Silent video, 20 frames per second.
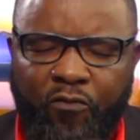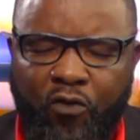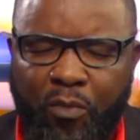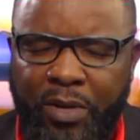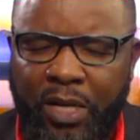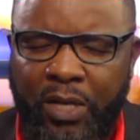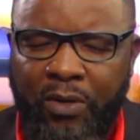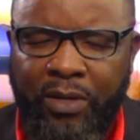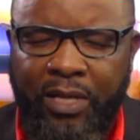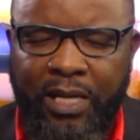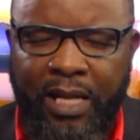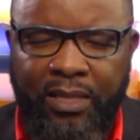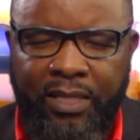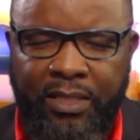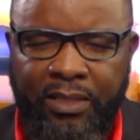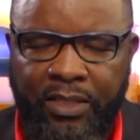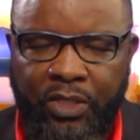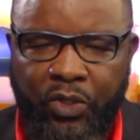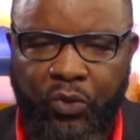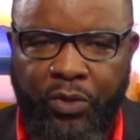for me, looking at
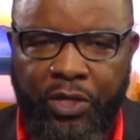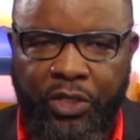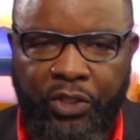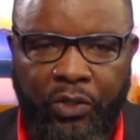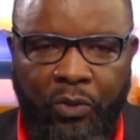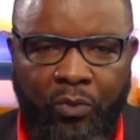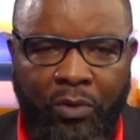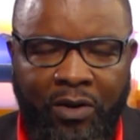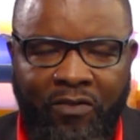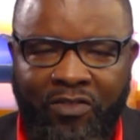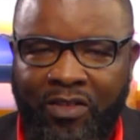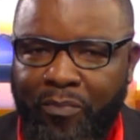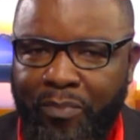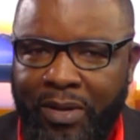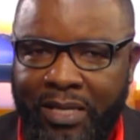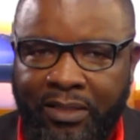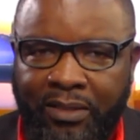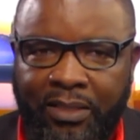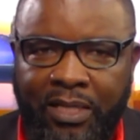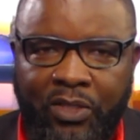this situation, one of the
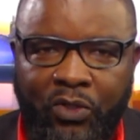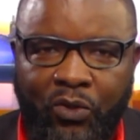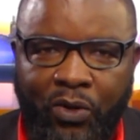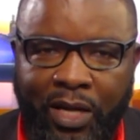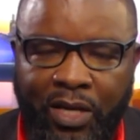best things